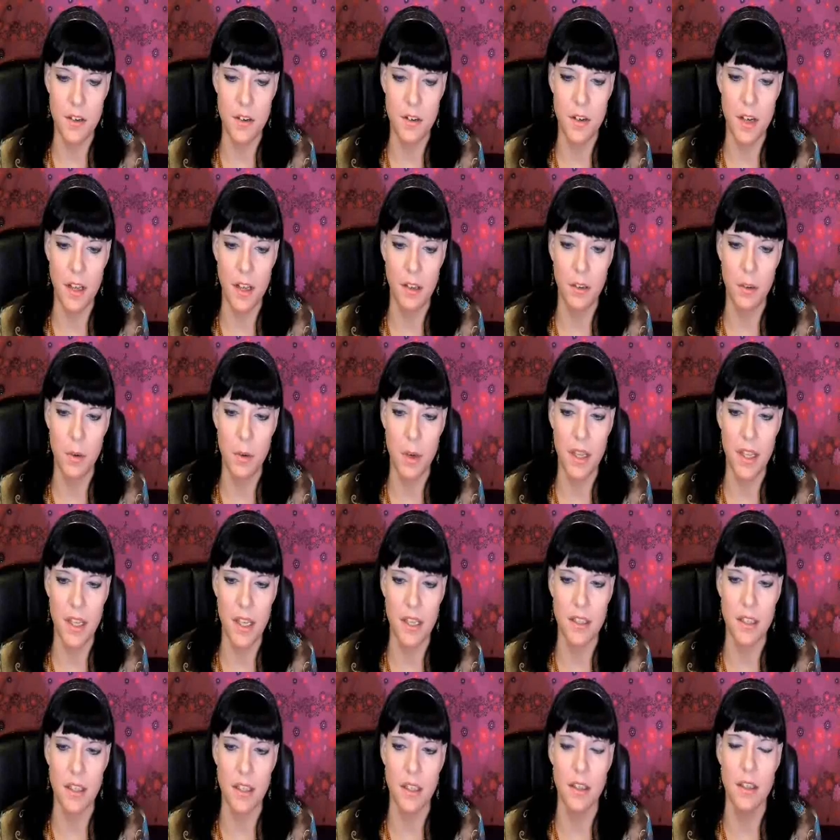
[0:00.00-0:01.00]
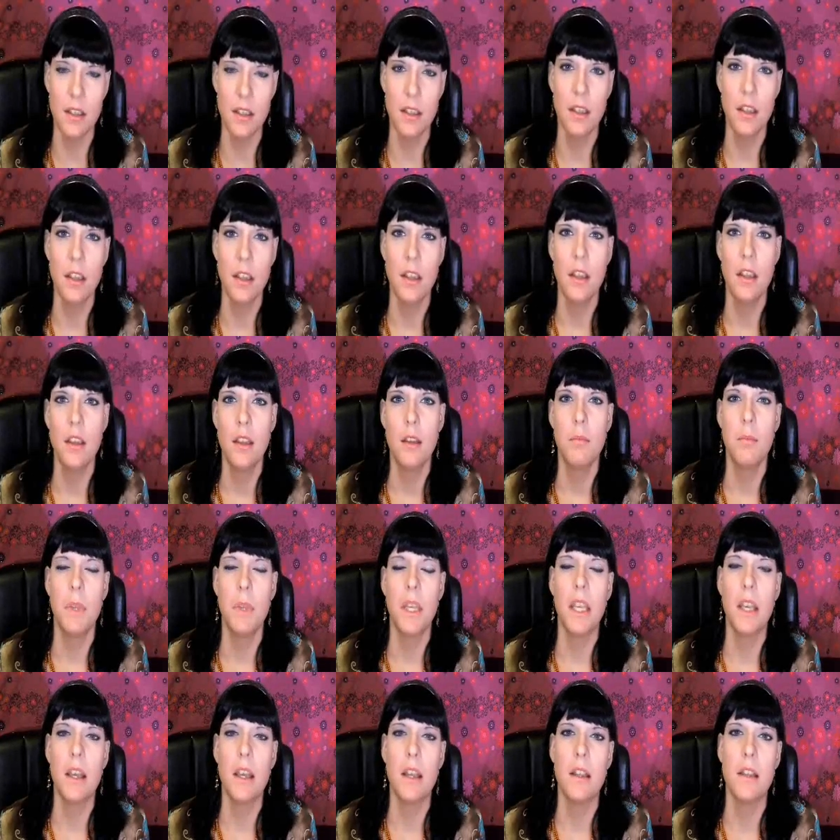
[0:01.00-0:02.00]
turned out the way they did,
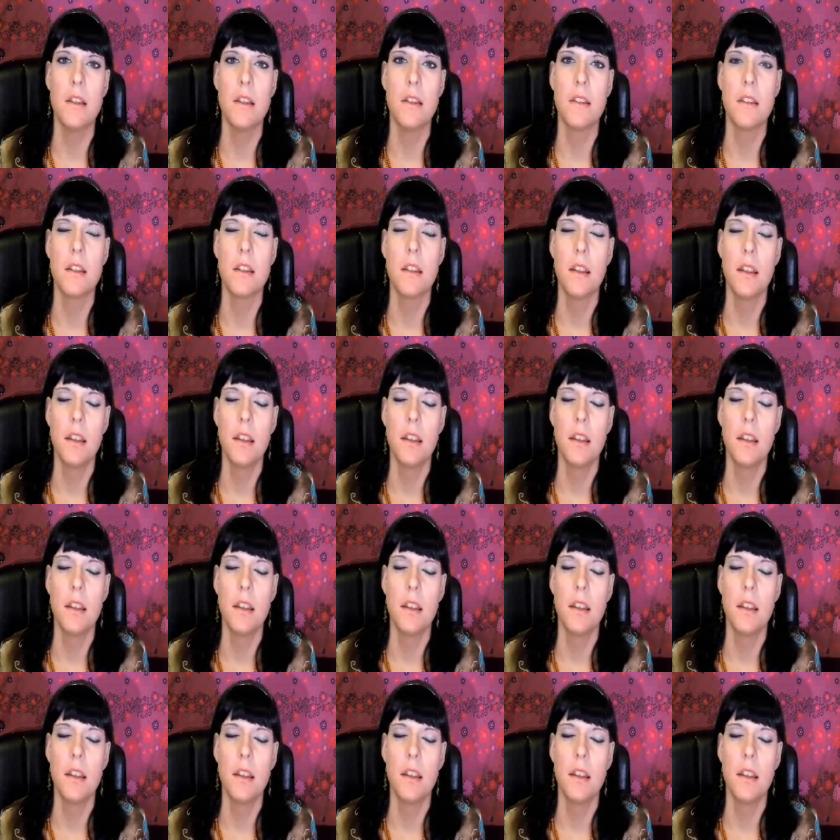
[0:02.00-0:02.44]
because